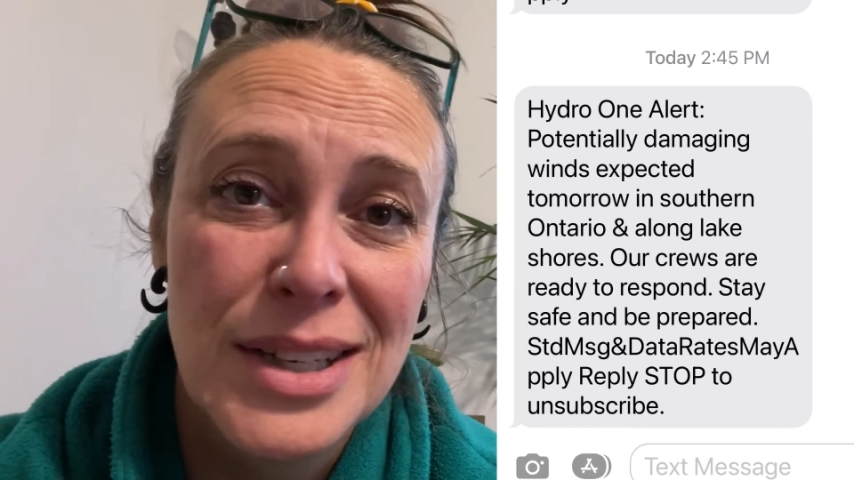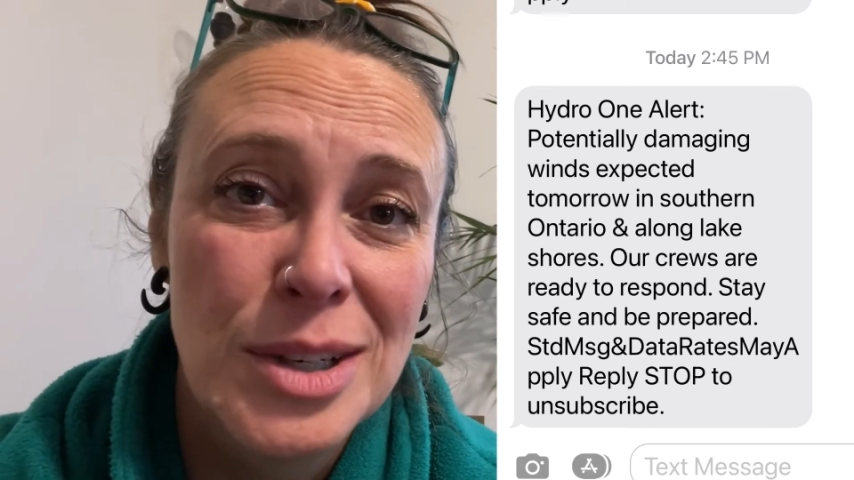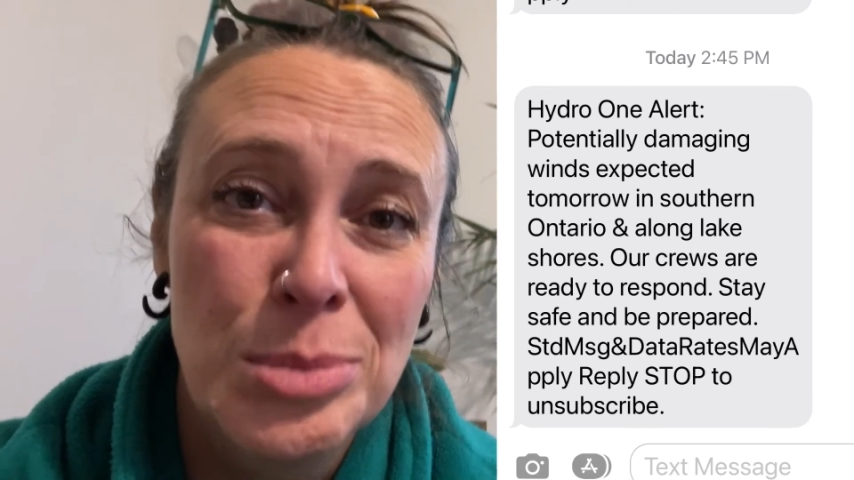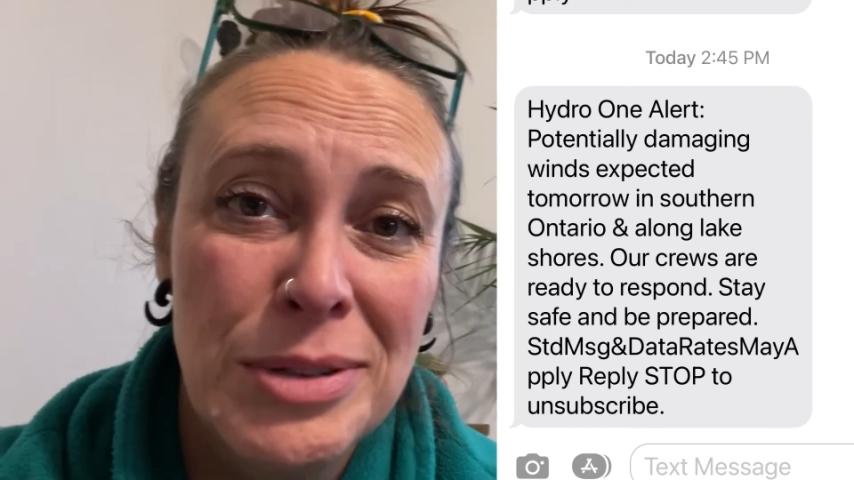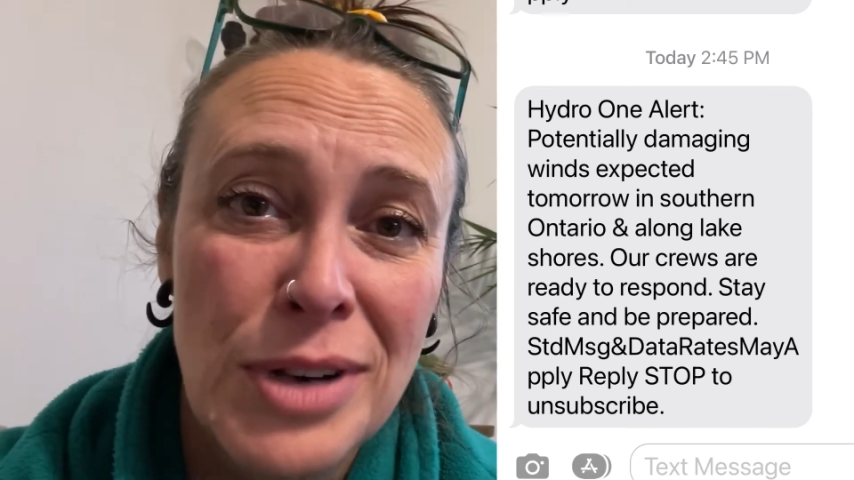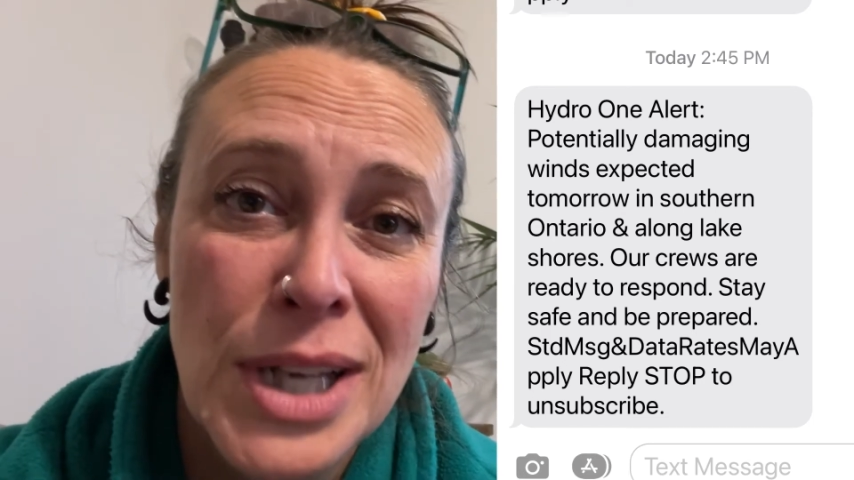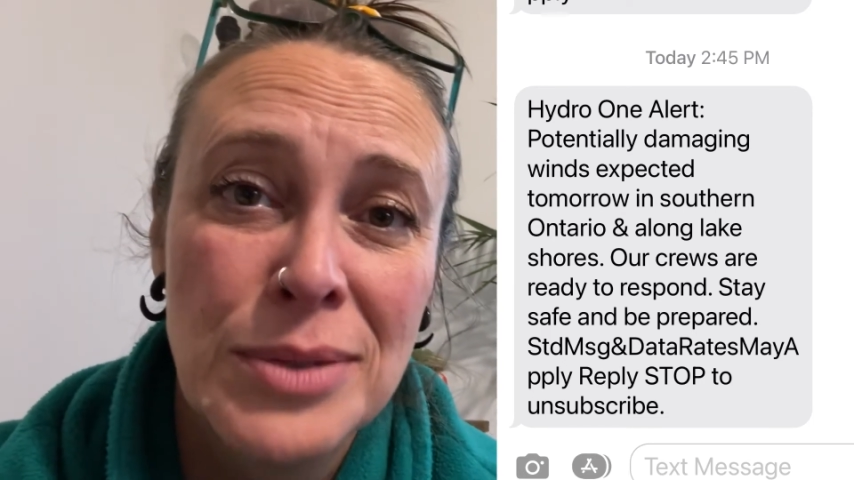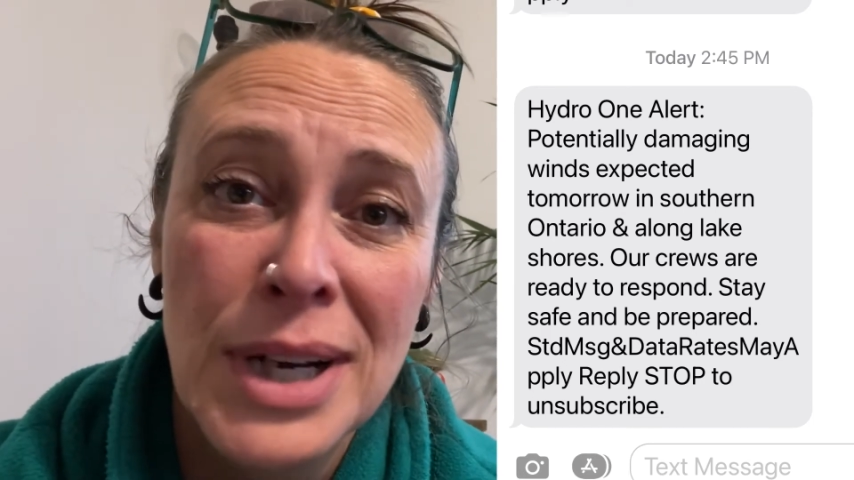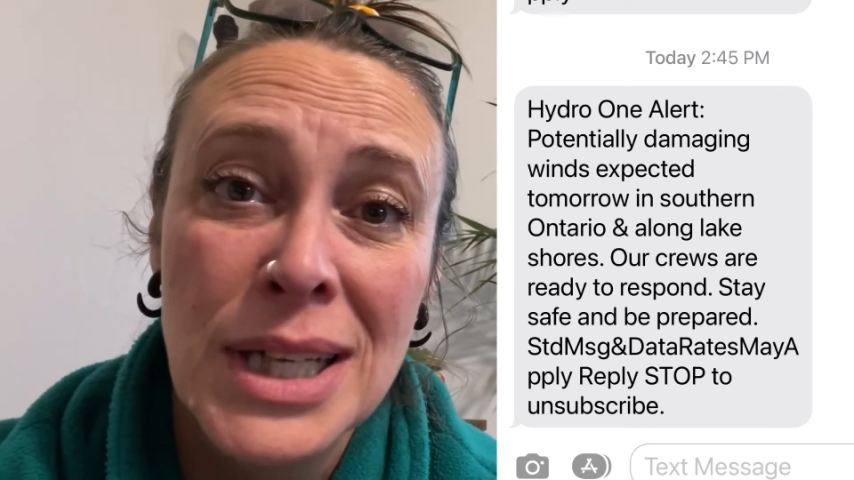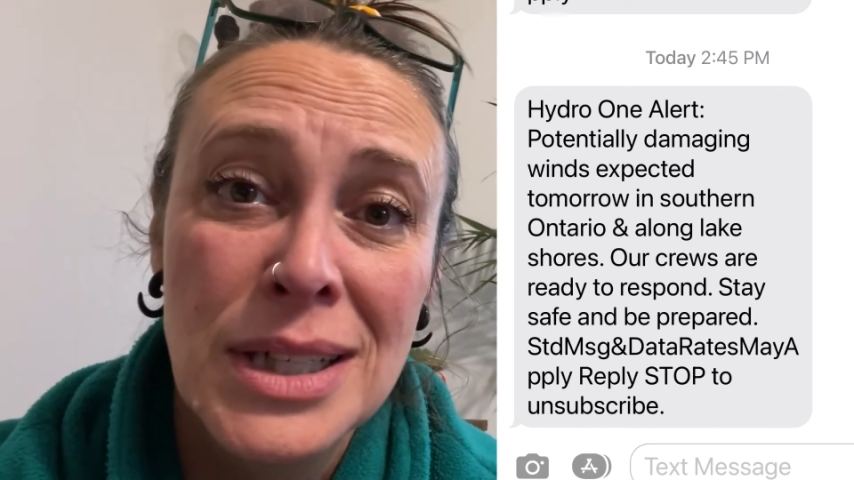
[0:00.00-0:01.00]
it'll be fine,
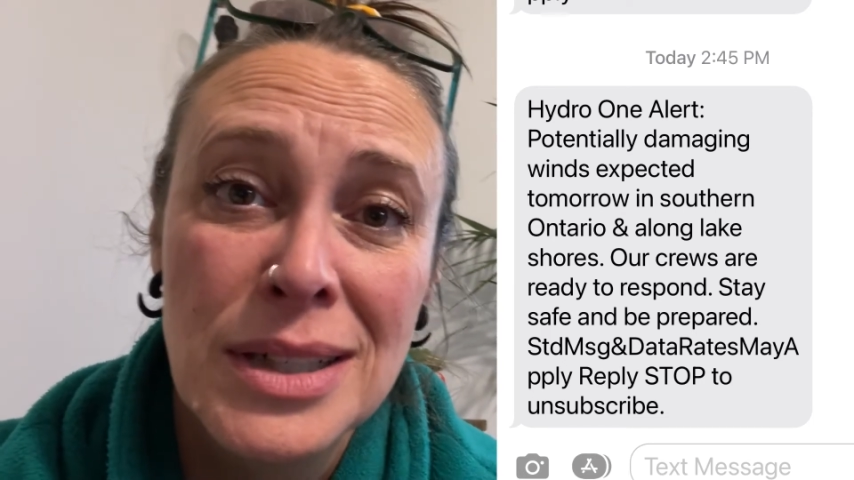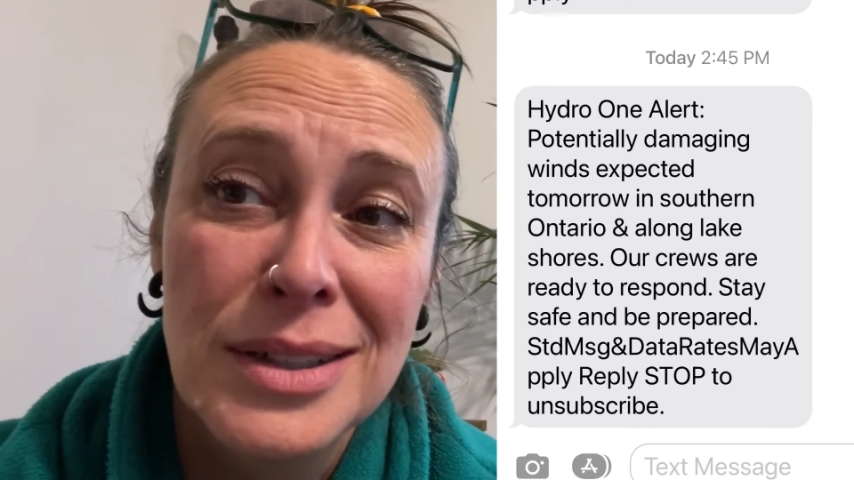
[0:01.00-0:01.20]
right?